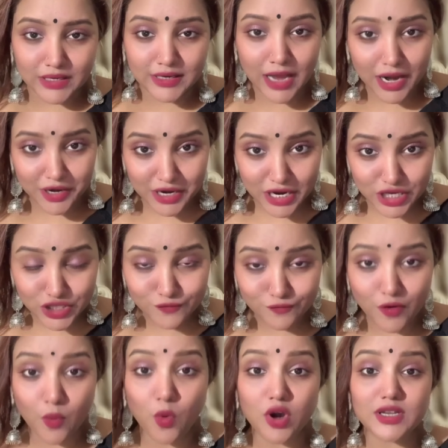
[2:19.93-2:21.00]
Courage
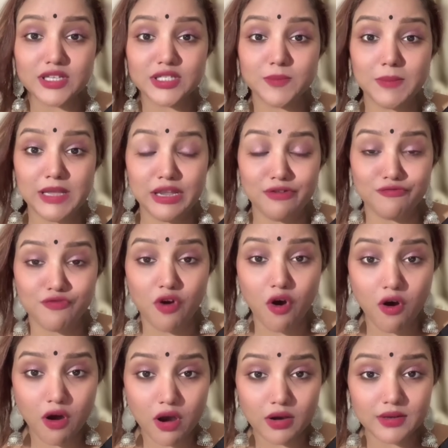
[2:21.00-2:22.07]
for what is being
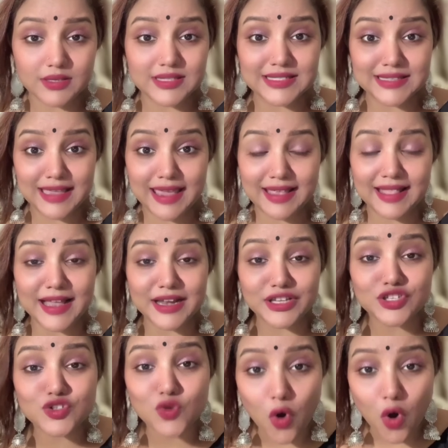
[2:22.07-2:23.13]
wrong, say that
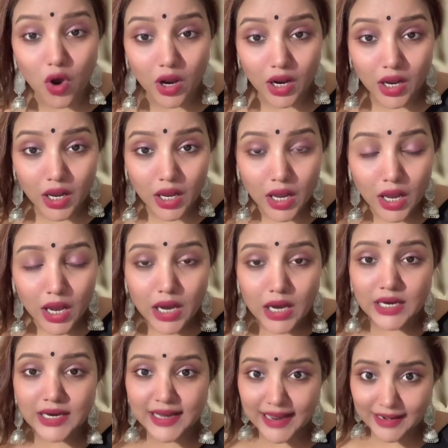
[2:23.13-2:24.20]
is wrong.
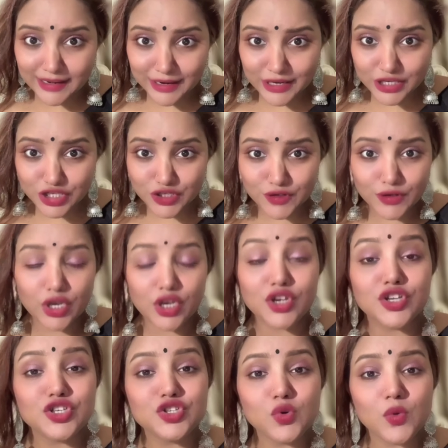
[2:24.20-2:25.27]
Courage
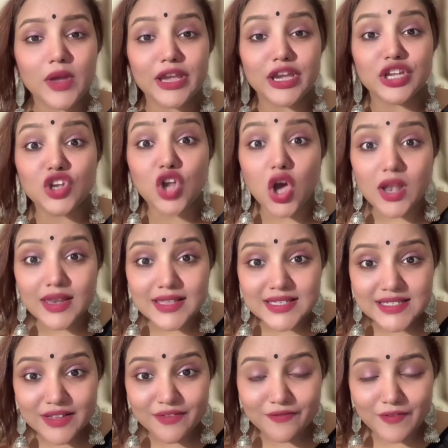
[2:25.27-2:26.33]
to
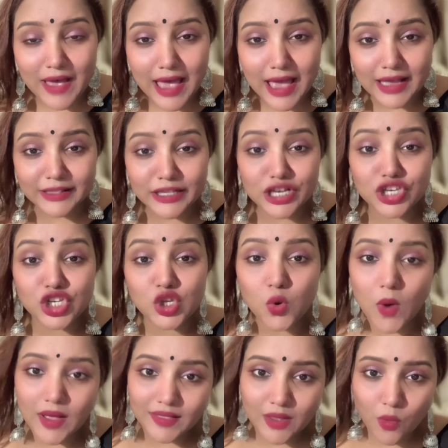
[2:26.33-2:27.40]
acknowledge the fact that you
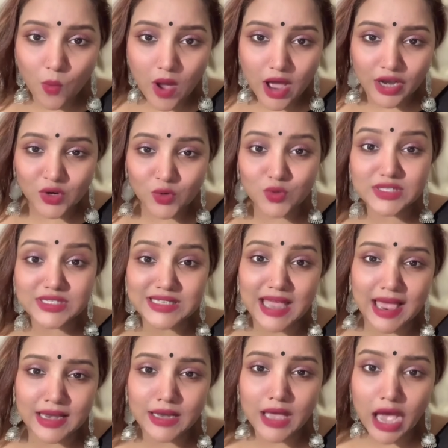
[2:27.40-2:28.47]
are the one who
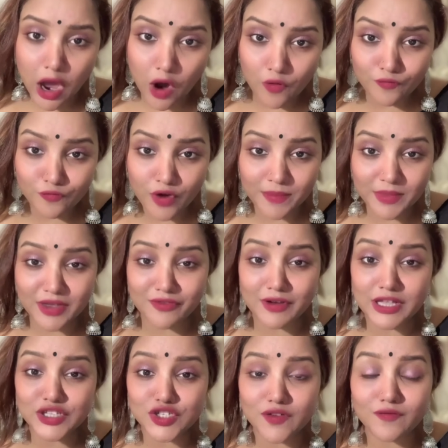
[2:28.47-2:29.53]
stand out from the
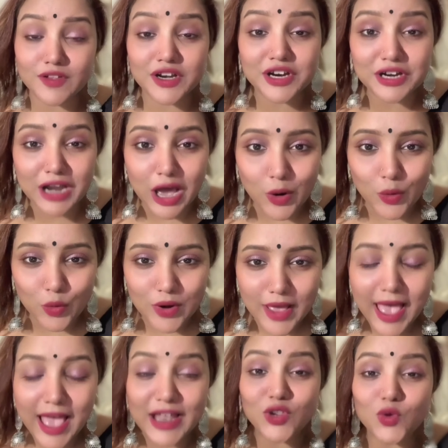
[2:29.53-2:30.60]
rest of the crowd,
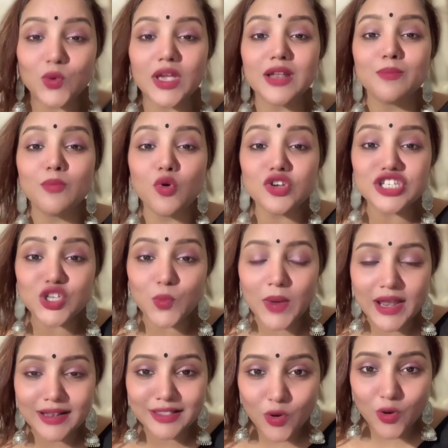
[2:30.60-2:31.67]
and you can
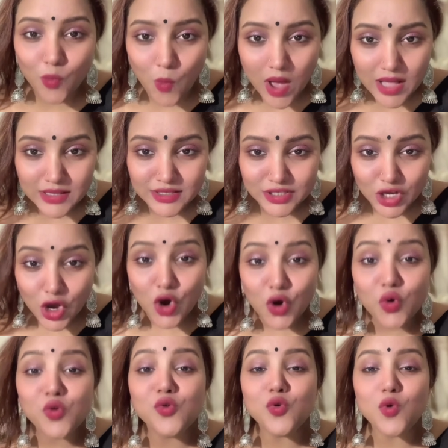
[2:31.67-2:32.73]
motivate the ones
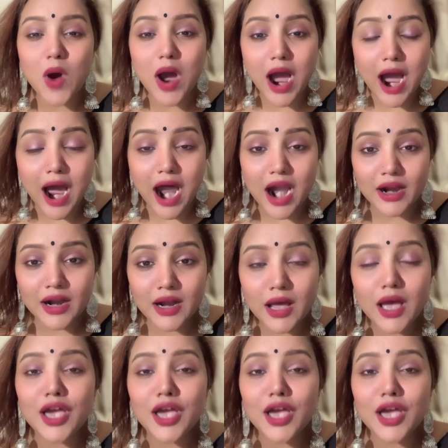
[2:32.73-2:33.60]
who are,